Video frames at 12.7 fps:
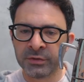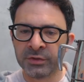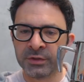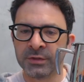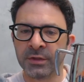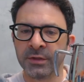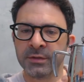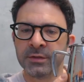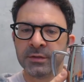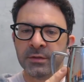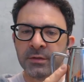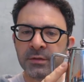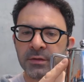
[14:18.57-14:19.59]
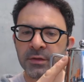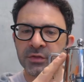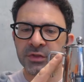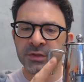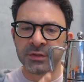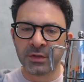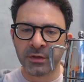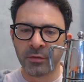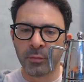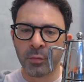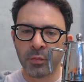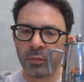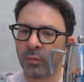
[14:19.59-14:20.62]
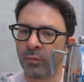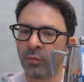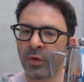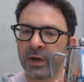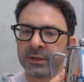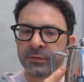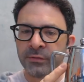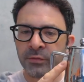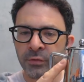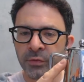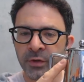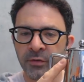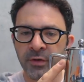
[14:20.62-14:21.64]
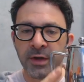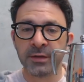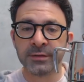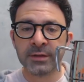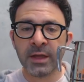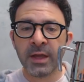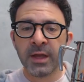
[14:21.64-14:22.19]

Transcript: it's just going to race through the grounds.